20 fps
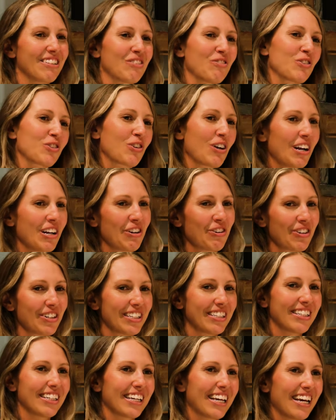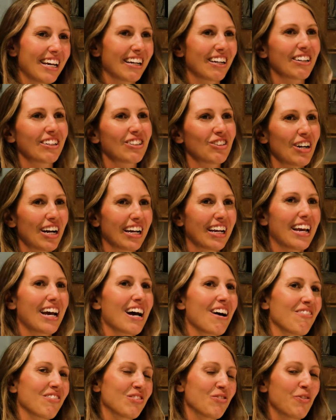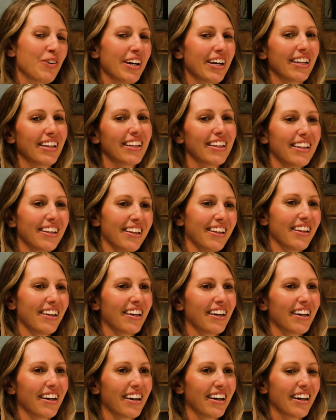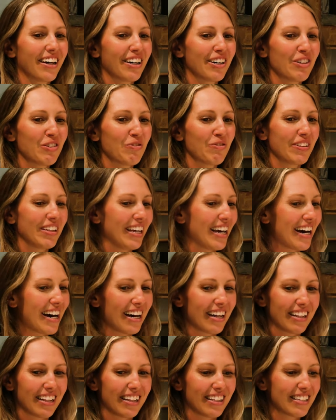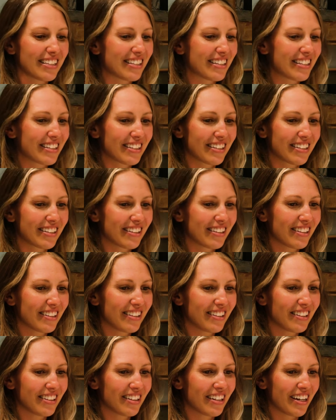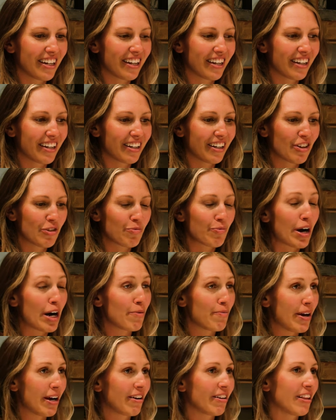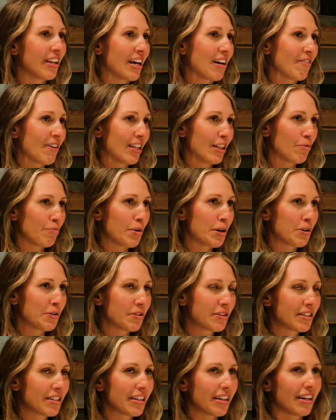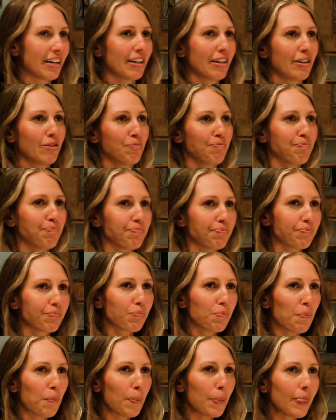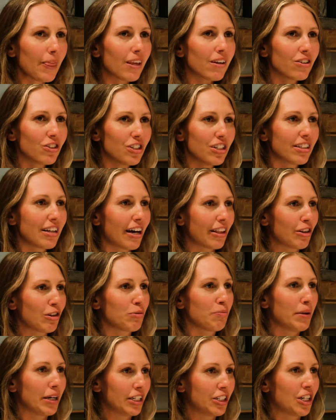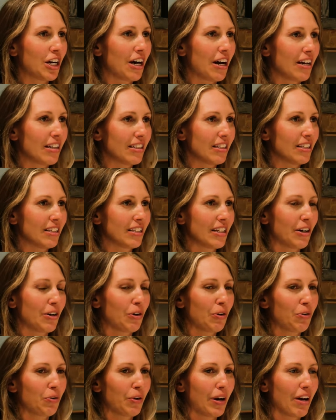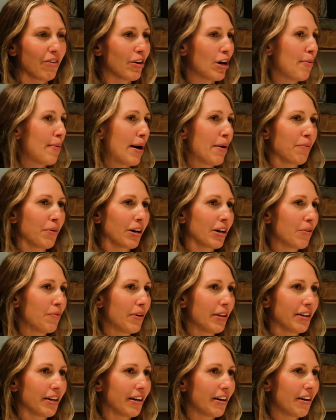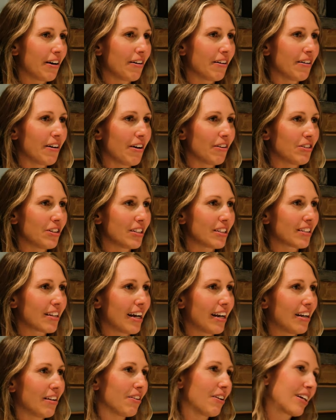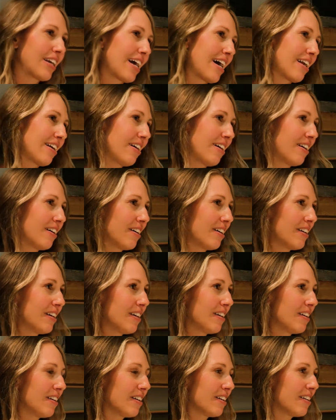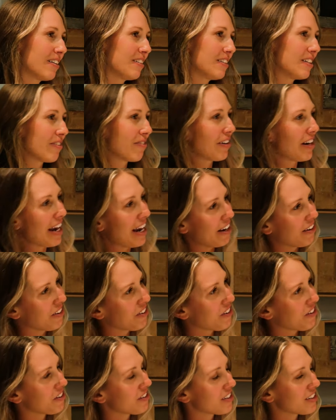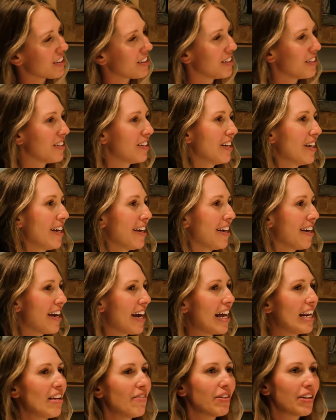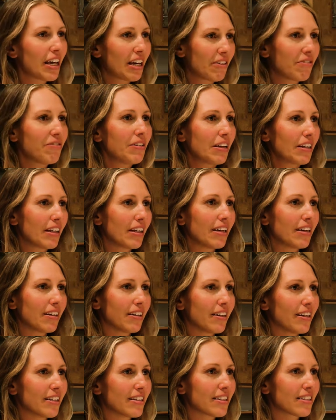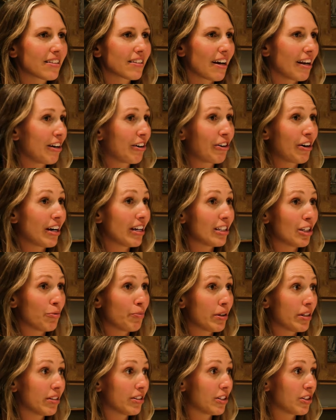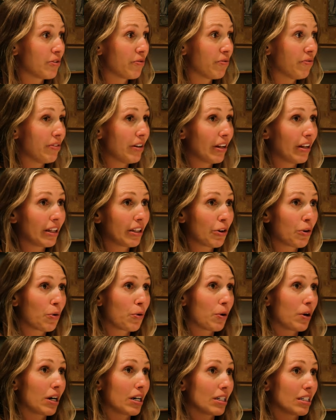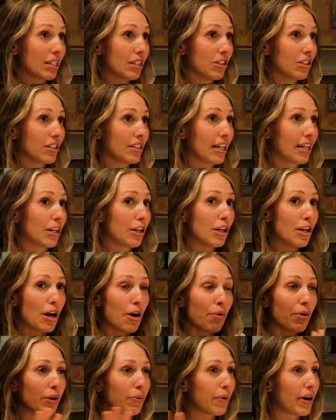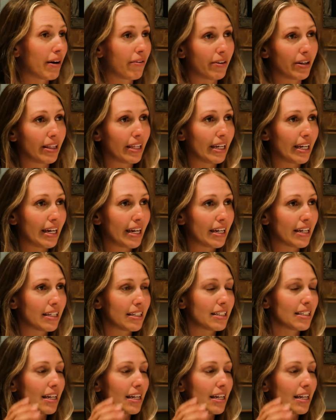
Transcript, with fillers: some scrawny horses that can't drag calves, but, um, yeah, it's the, my mare that I ride the most. Um, she's got those big jaws. And so whenever I'm out working with her, I'll, I'll just kind of look at her and different angles and, and even like feeling, it's kind of crazy, but just feeling the horse and just like yeah, knowing no. where everything is.